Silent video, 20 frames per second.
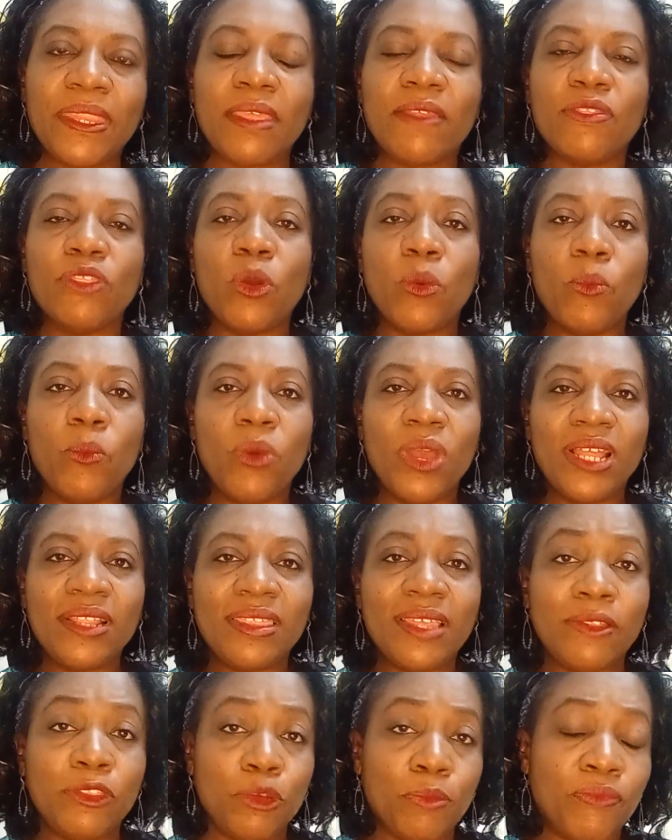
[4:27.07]
The word
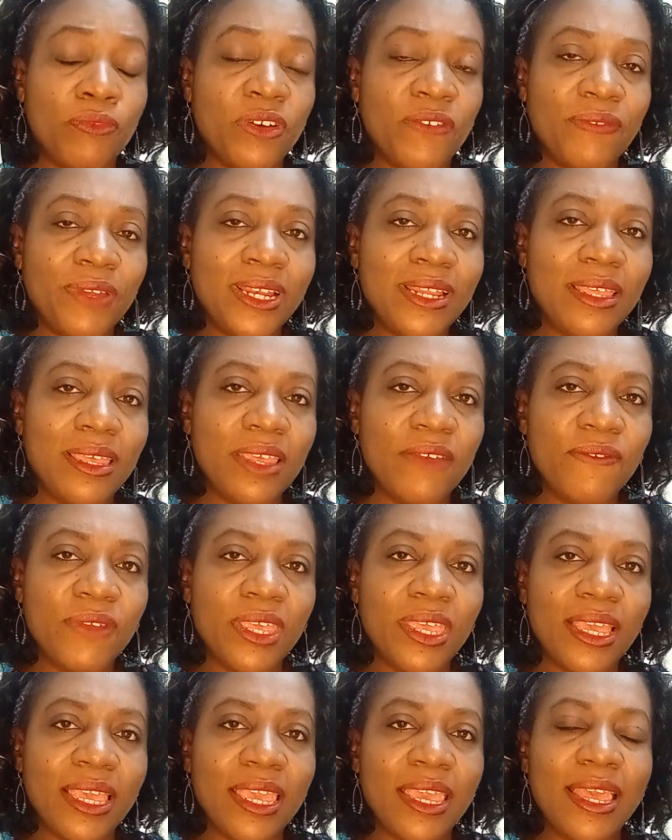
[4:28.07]
that the prophet gave
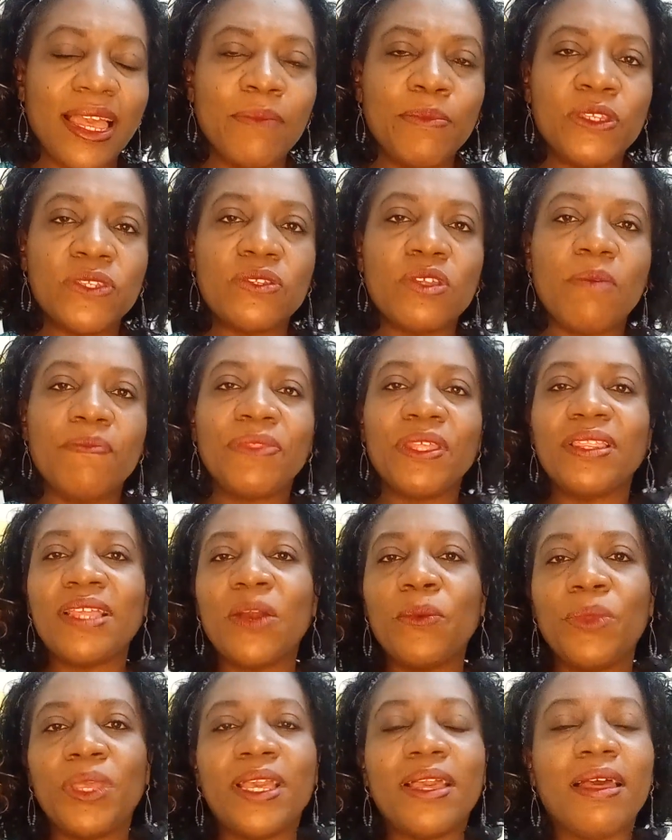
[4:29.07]
King Ahab is something that
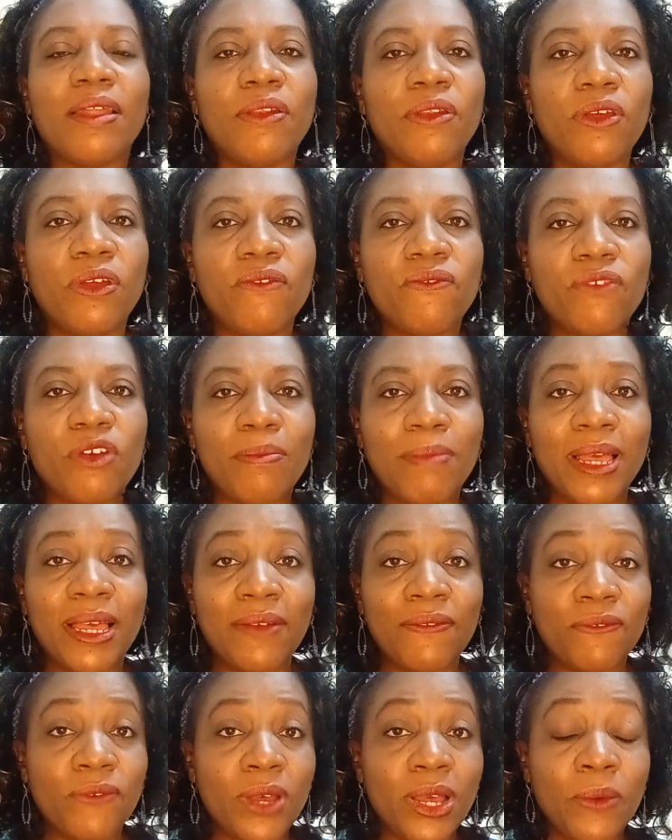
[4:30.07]
we can learn
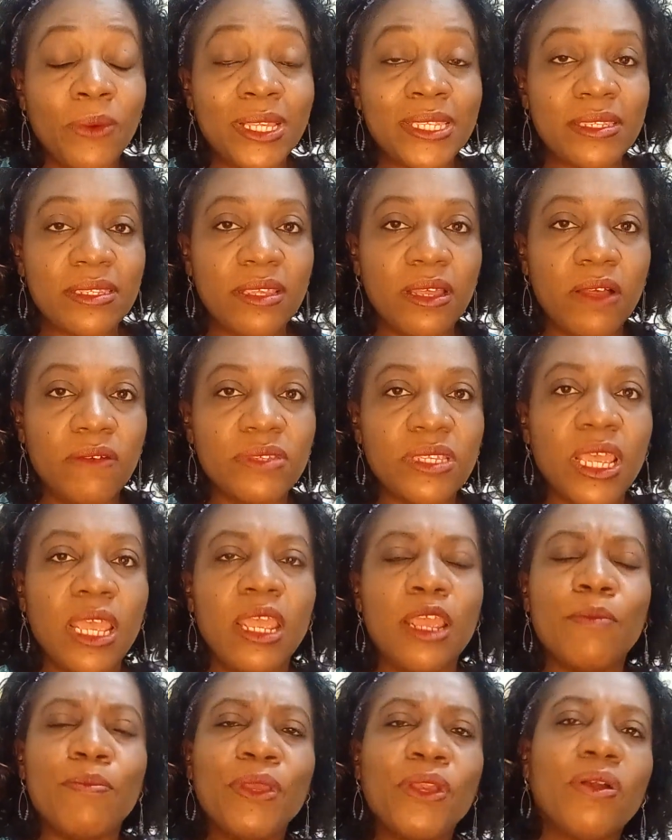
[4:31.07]
for ourselves.
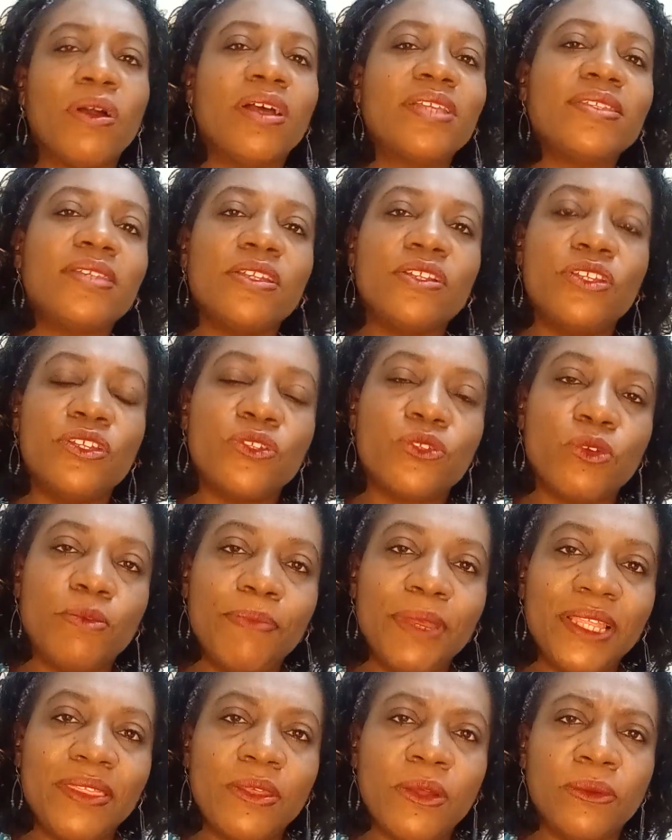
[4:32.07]
Because he
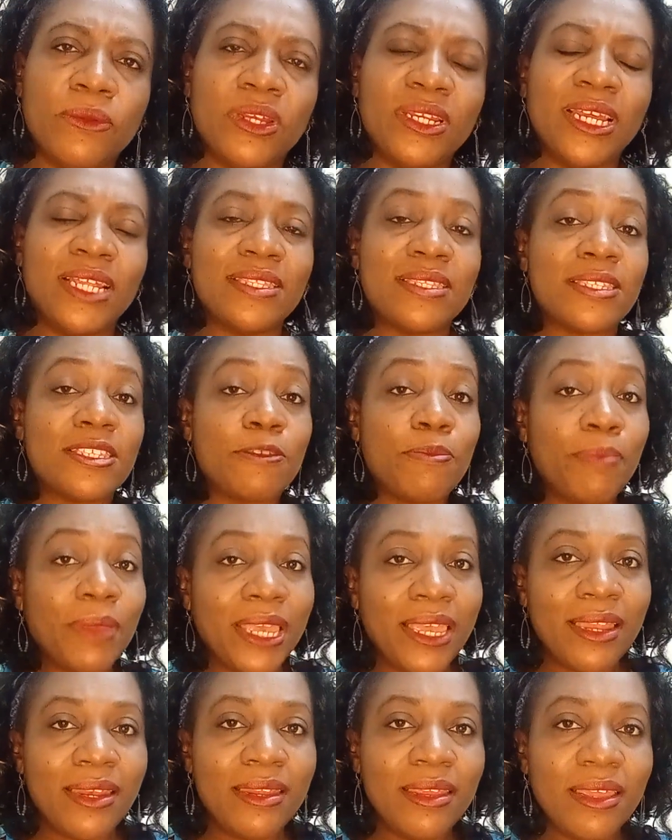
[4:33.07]
disobeyed the Lord and
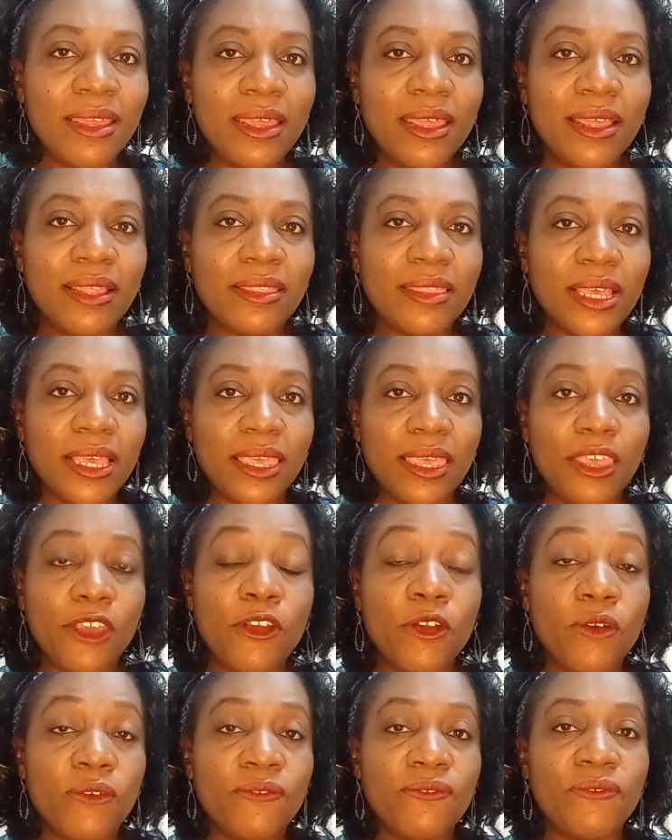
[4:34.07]
spared the king
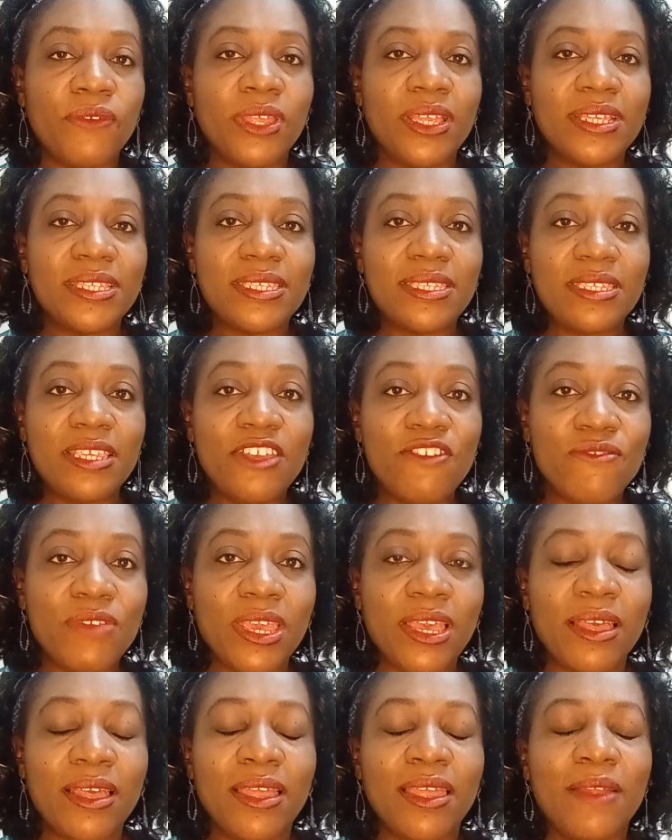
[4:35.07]
of
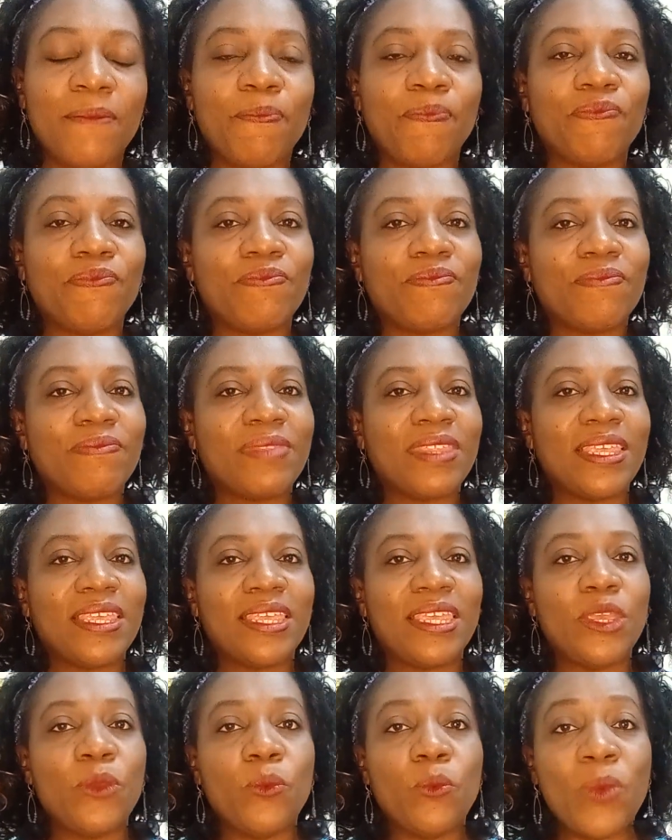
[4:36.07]
Syria,
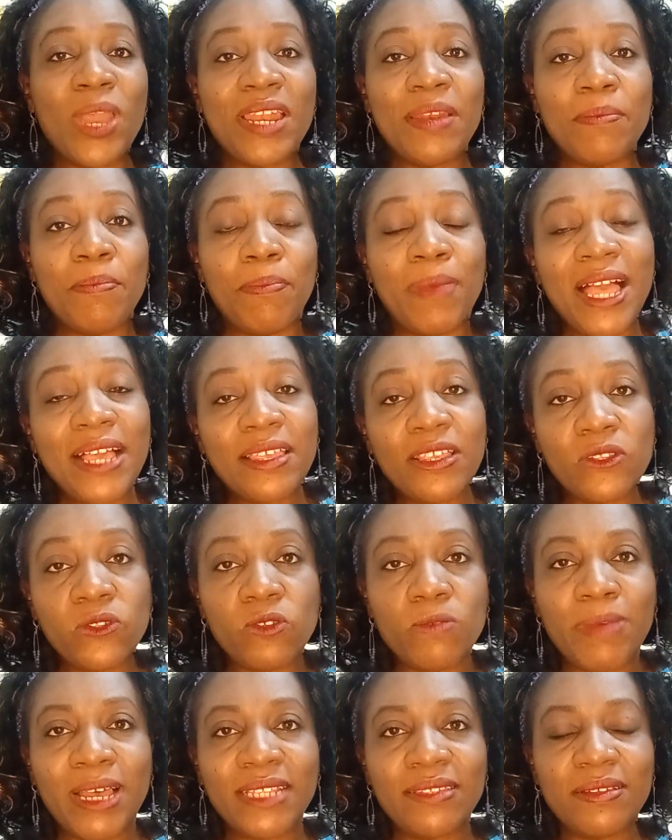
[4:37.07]
he went back into
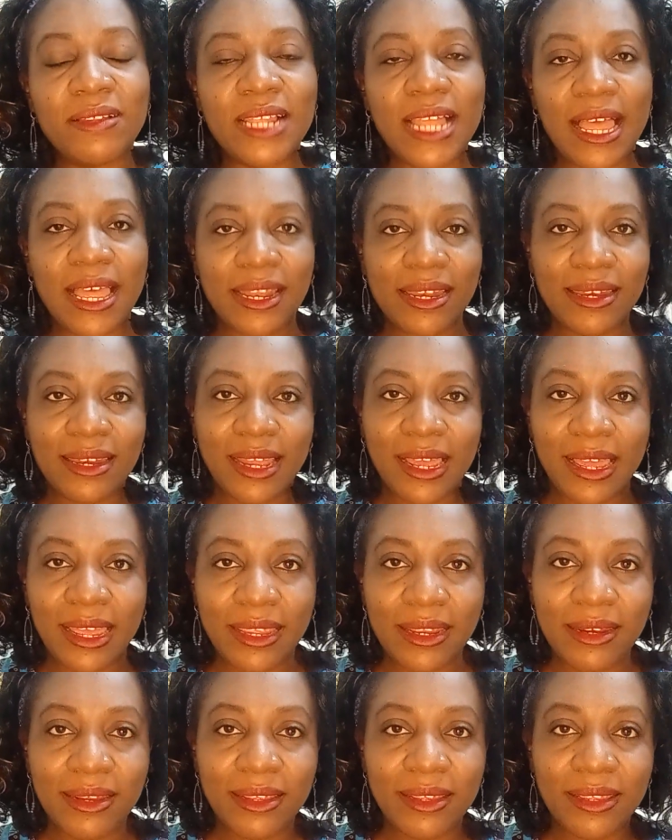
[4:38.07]
battle and
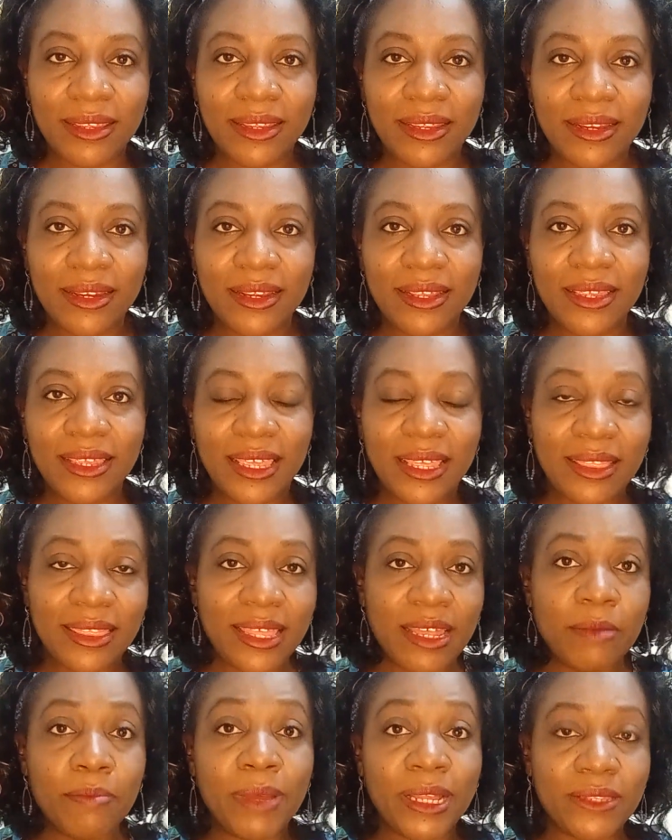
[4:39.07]
died in
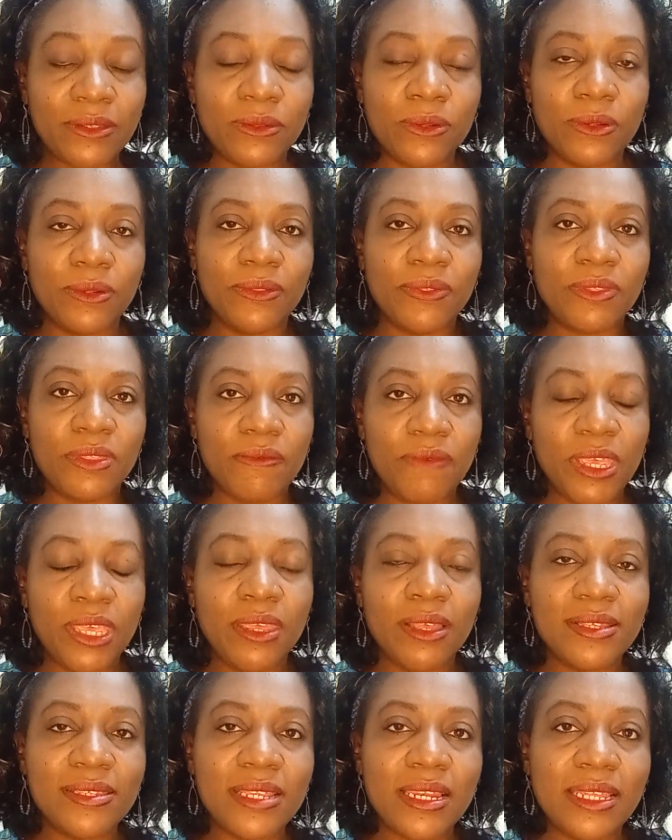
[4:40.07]
that battle 3
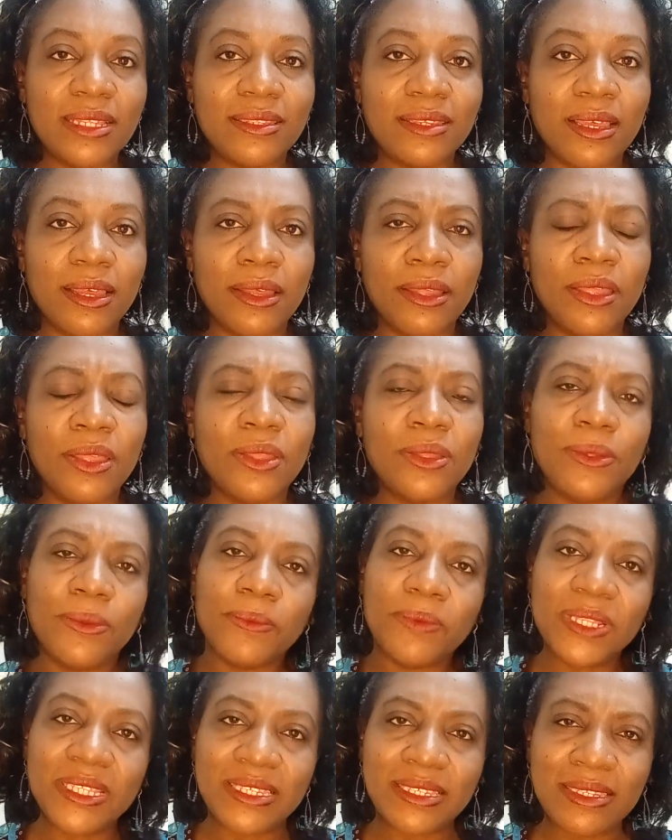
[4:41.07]
years later
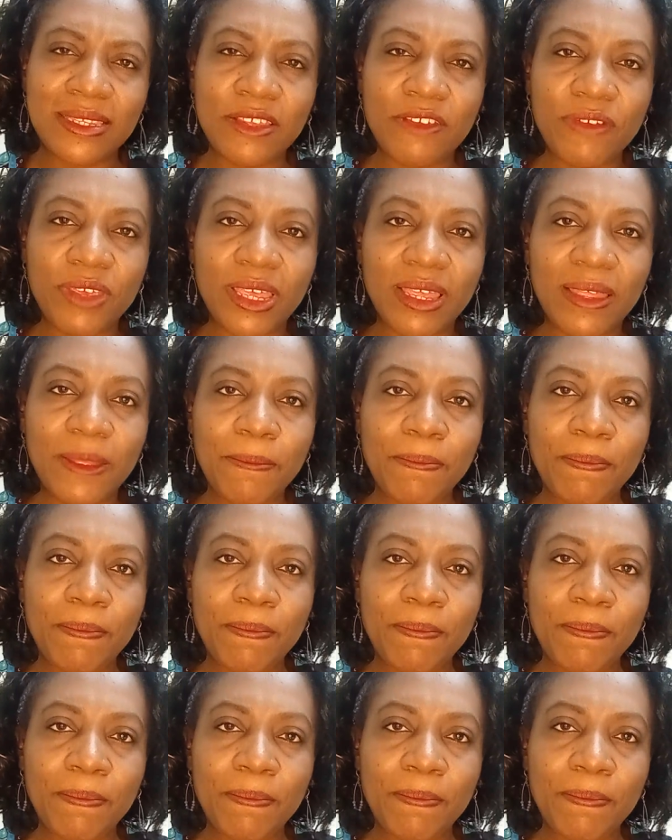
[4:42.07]
with Syria.